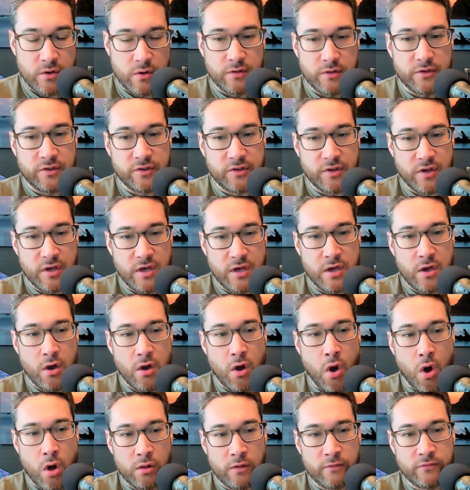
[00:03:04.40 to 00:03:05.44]
can see
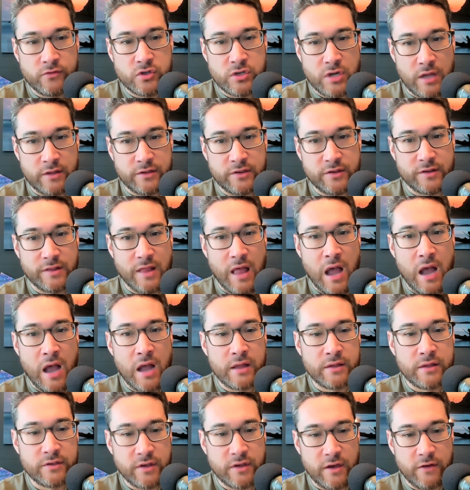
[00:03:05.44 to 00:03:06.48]
all of Chet's
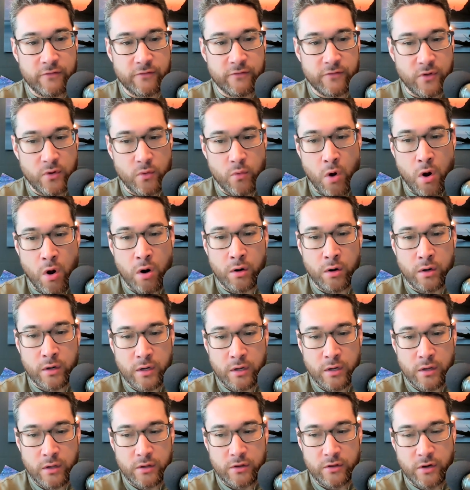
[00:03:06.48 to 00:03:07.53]
slides if you are
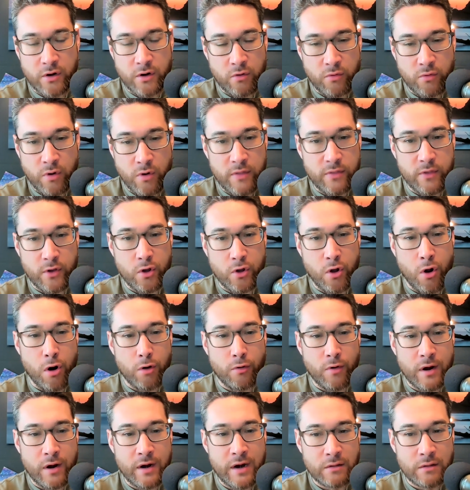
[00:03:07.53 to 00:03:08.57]
you know in the car
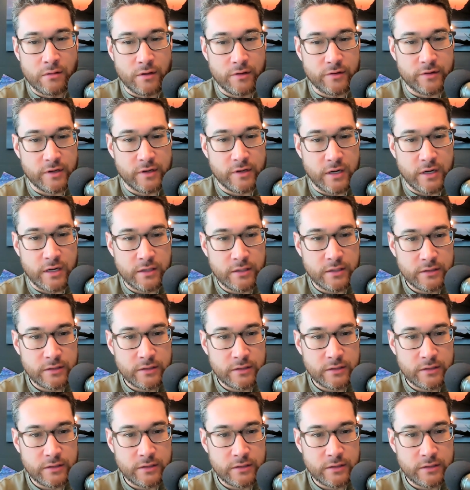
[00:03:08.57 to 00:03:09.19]
right now listening